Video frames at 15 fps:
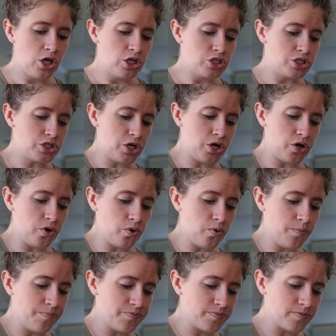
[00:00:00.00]

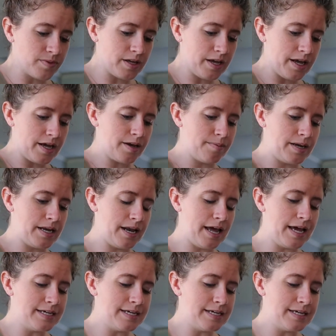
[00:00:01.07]
So, I mean,